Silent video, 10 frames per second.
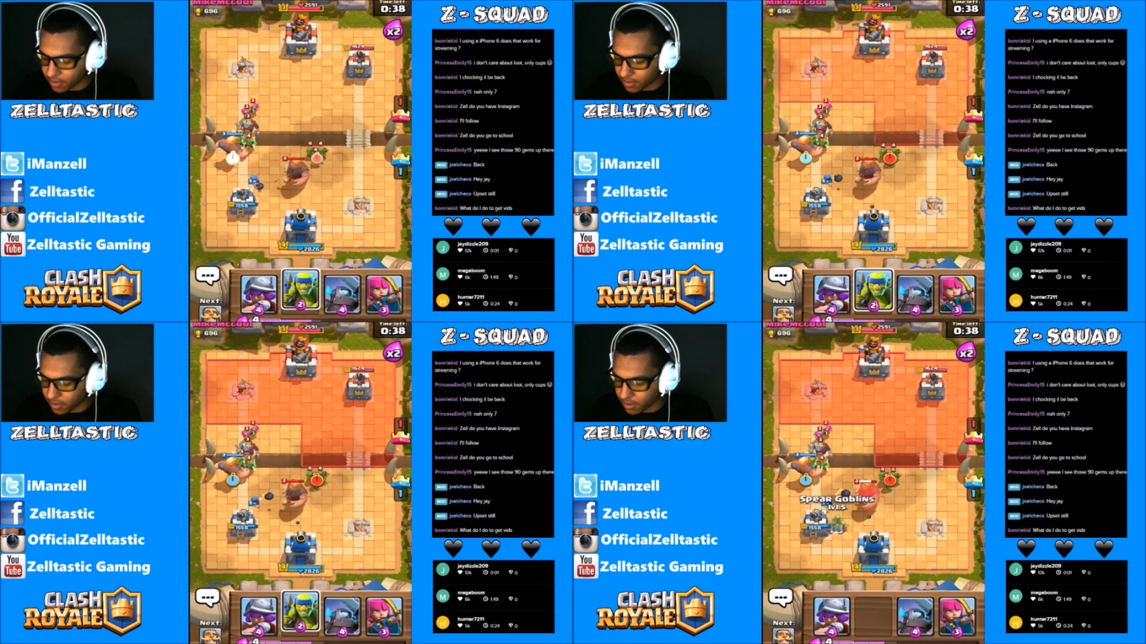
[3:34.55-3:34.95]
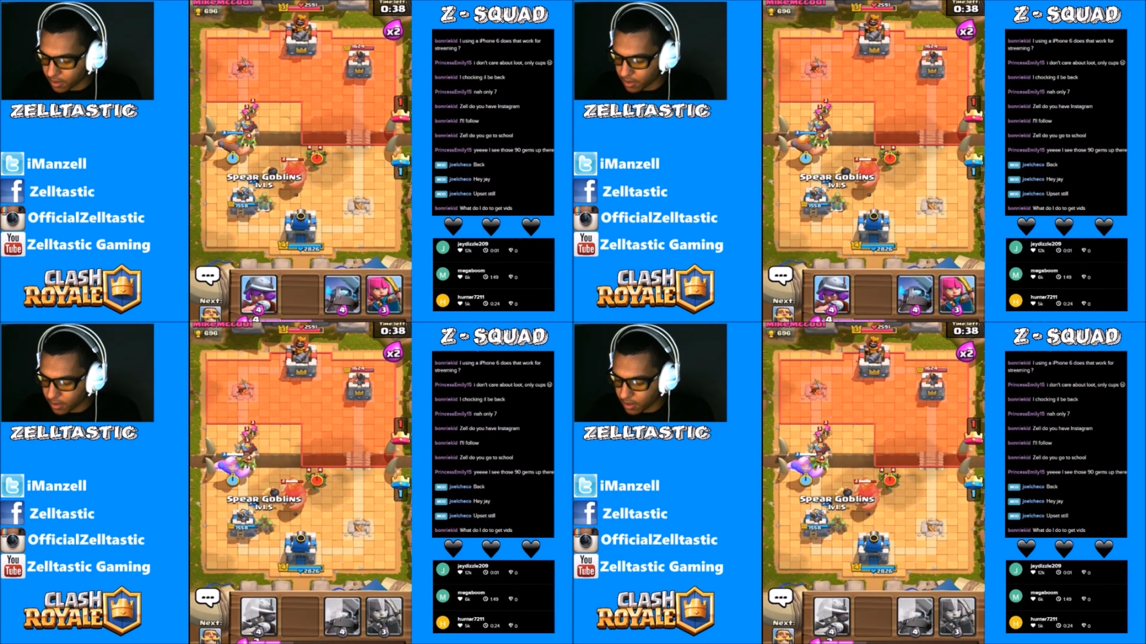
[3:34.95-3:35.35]

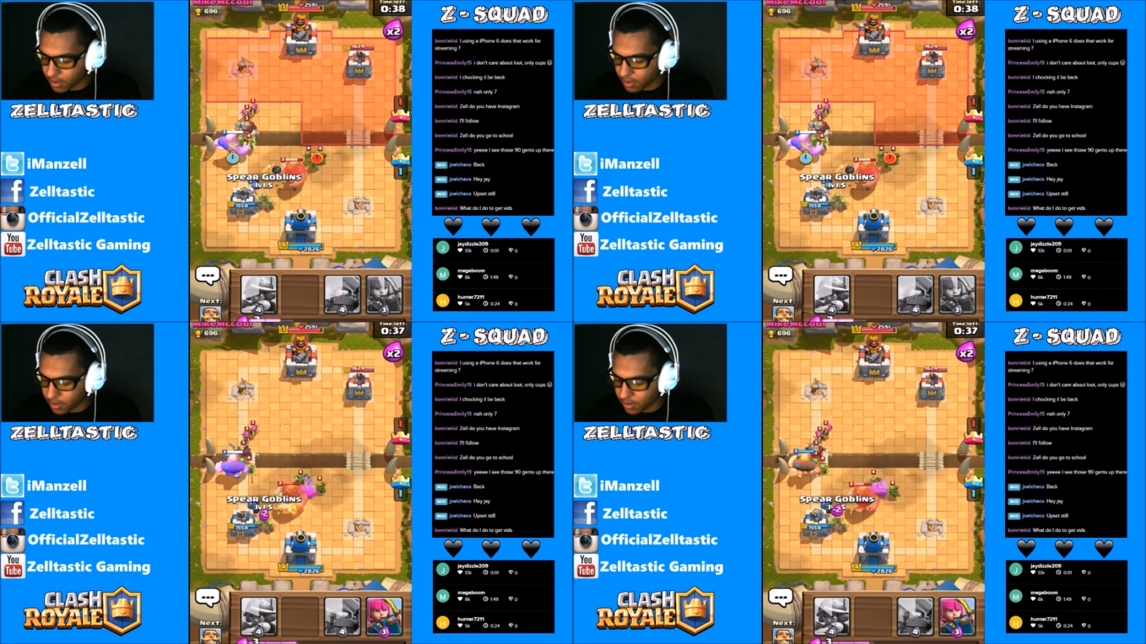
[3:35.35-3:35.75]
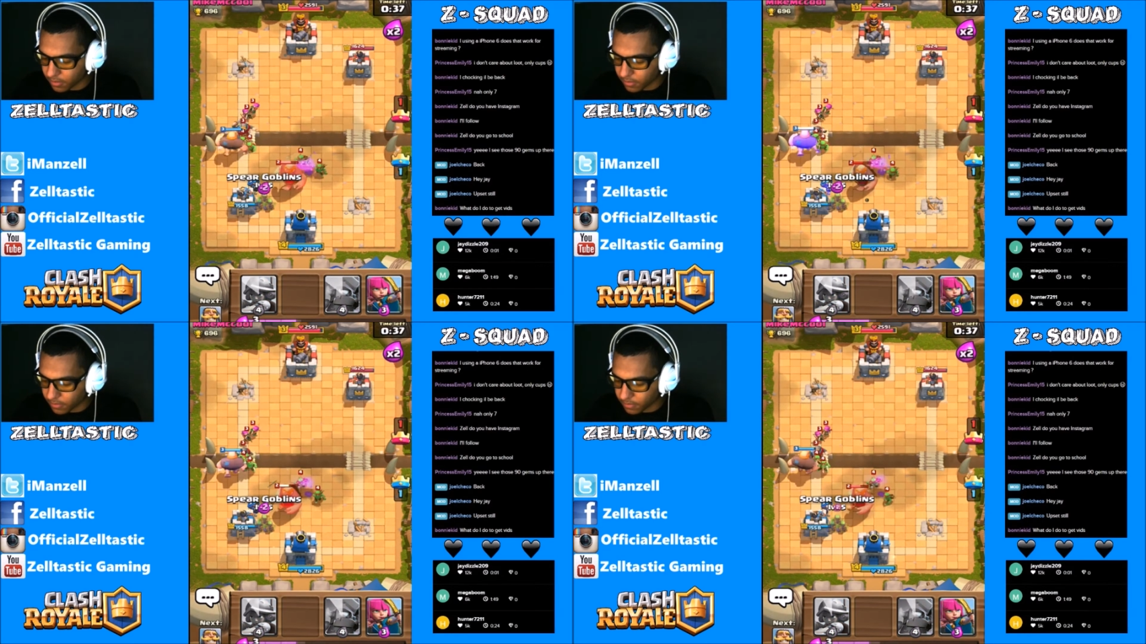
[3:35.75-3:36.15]

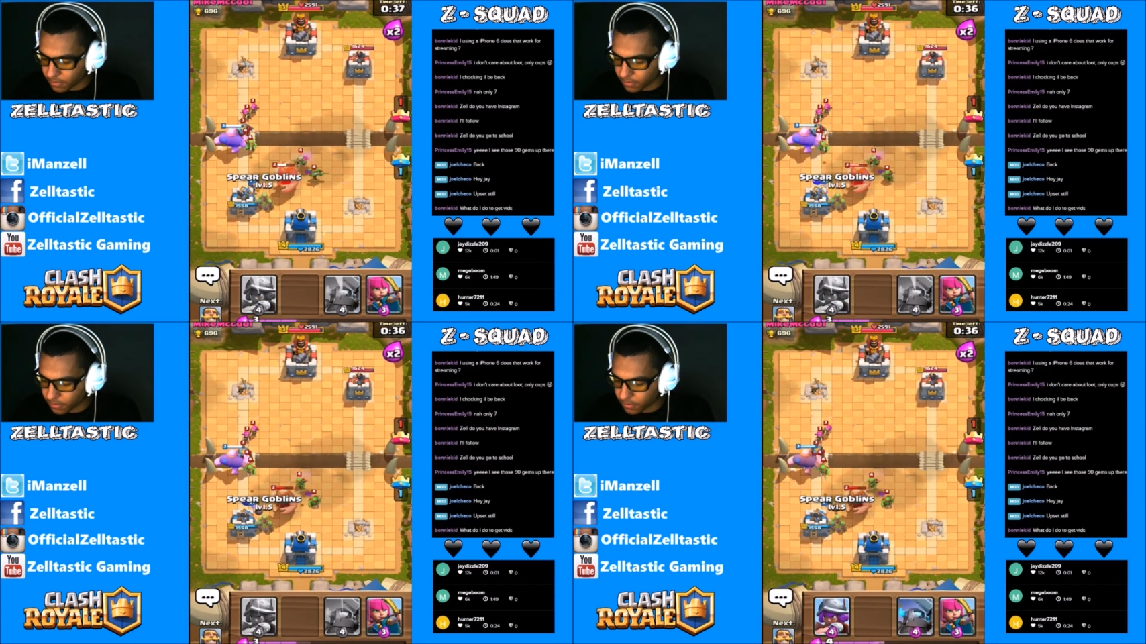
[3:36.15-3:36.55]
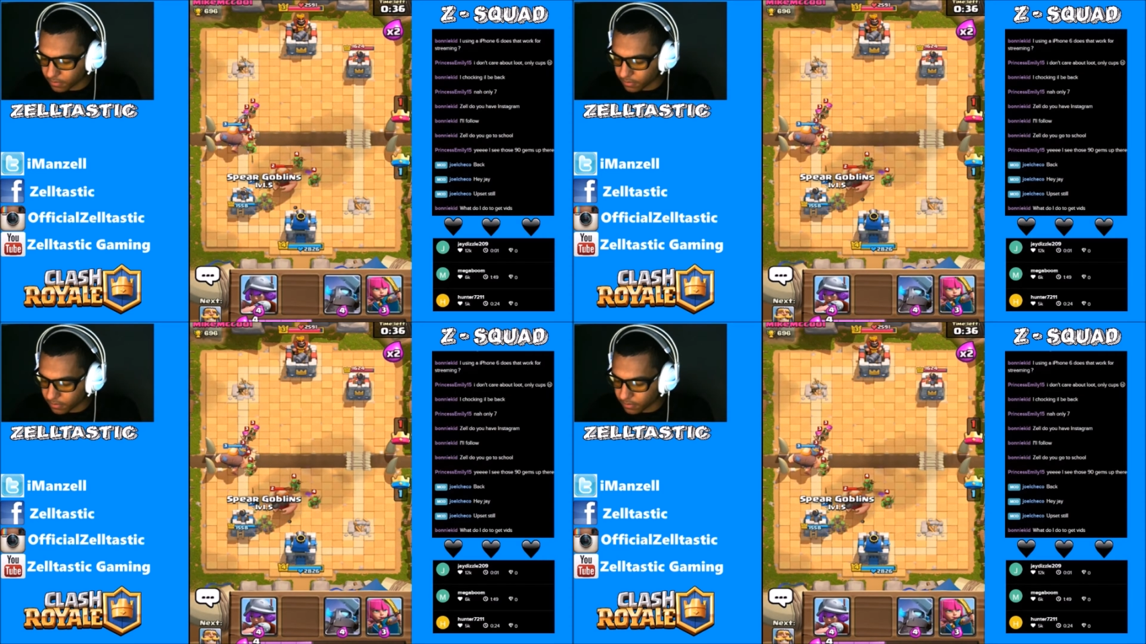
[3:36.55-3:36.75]
(silence)